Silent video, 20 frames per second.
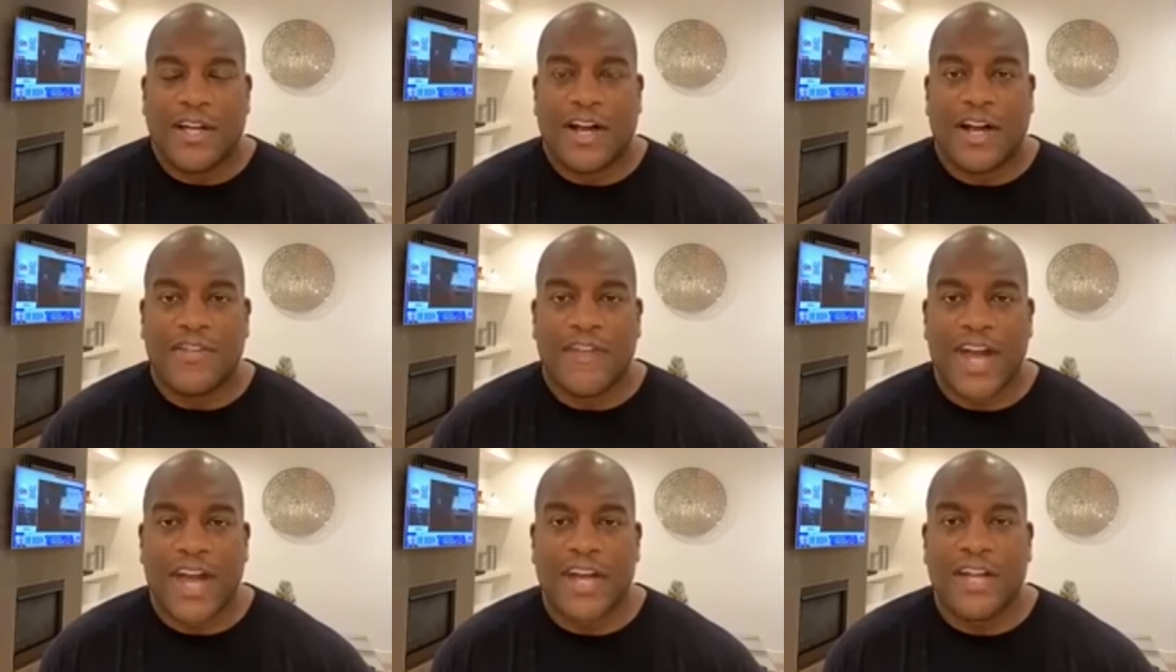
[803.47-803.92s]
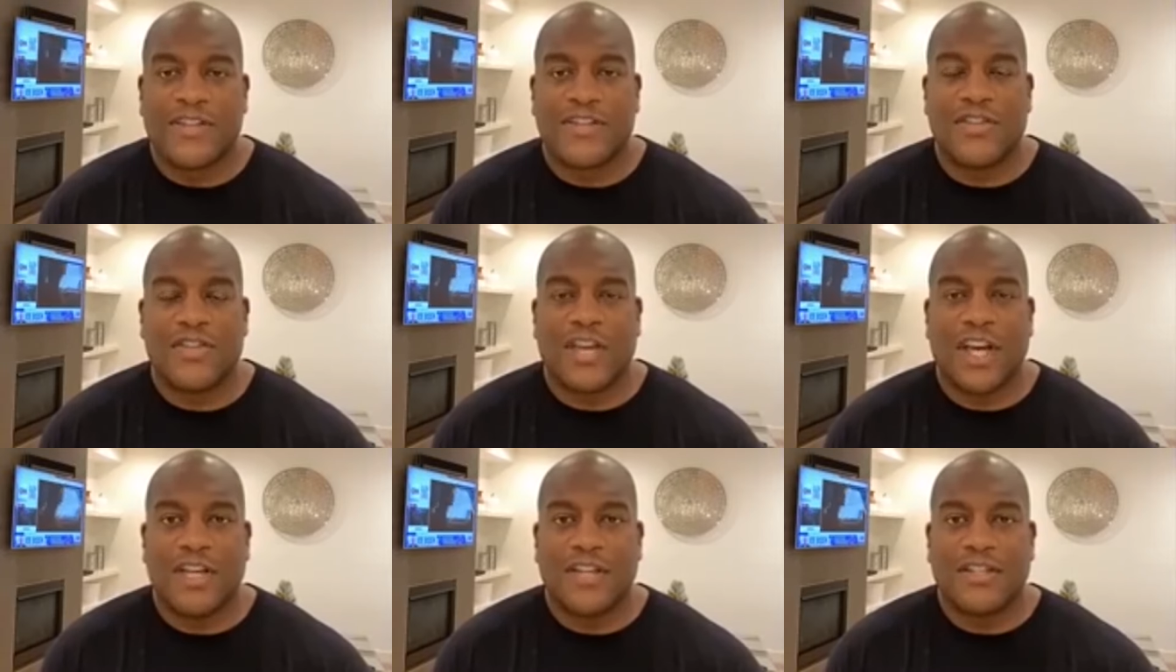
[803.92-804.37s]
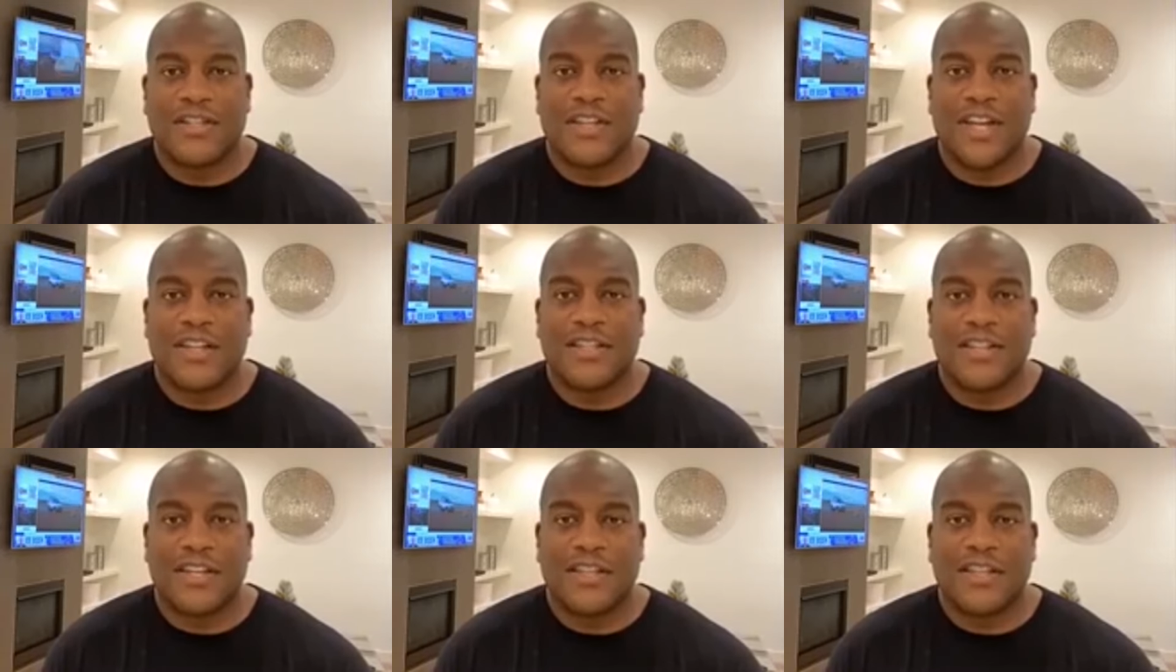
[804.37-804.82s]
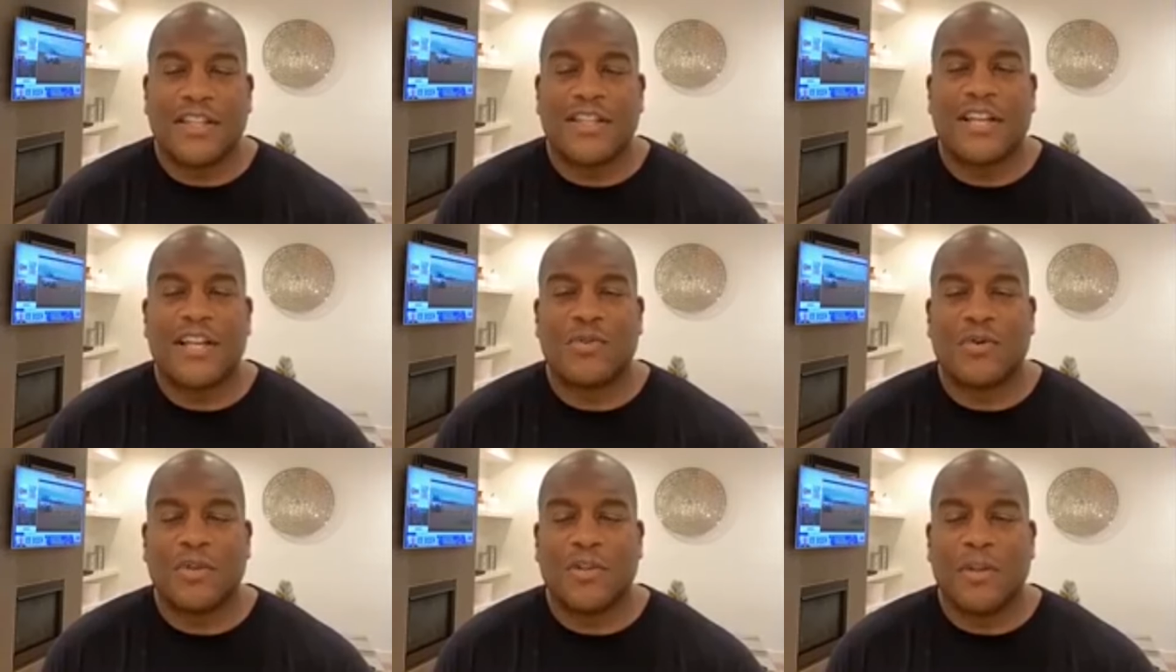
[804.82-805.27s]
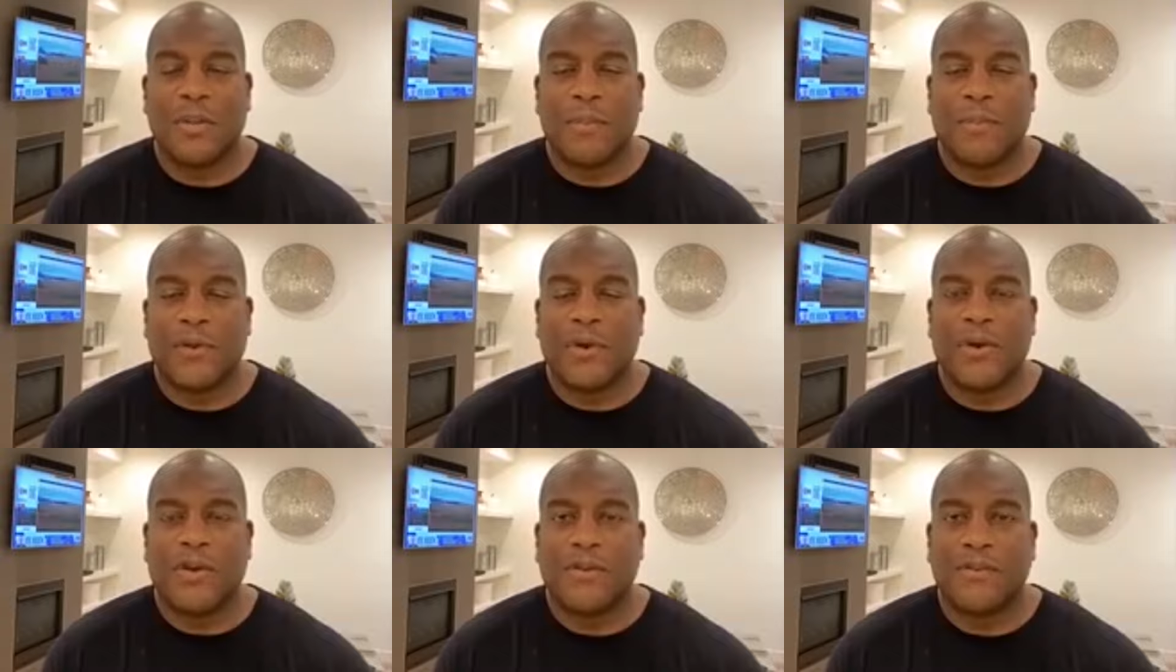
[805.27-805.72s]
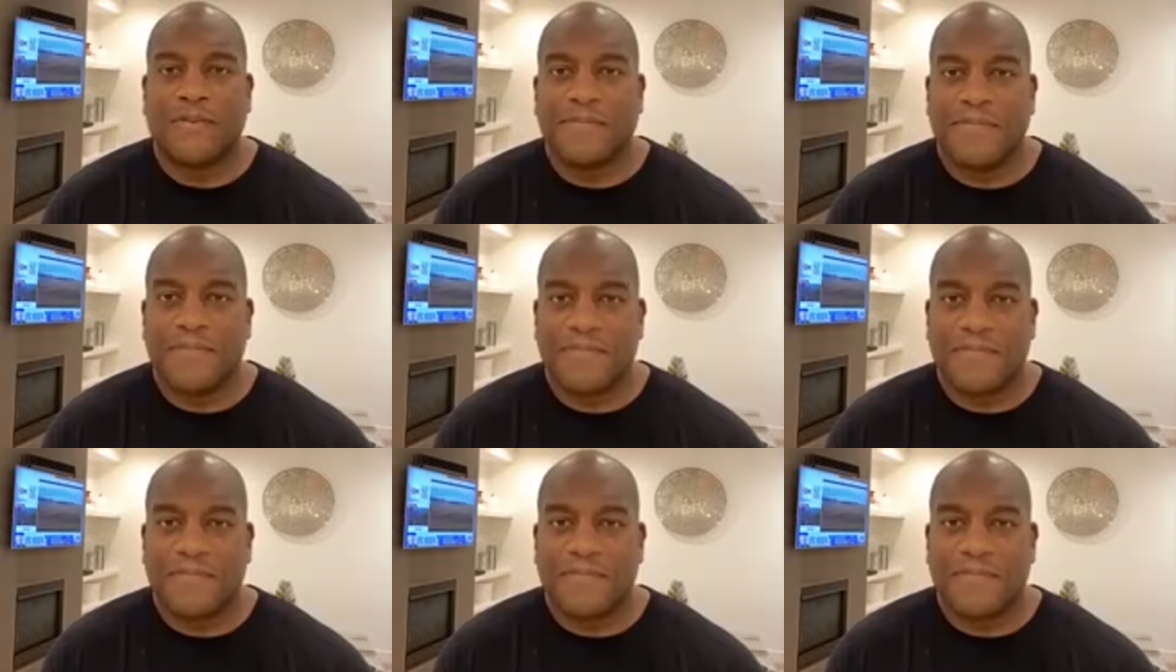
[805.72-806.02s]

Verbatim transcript: Uh, that is the United States. I think that's really important.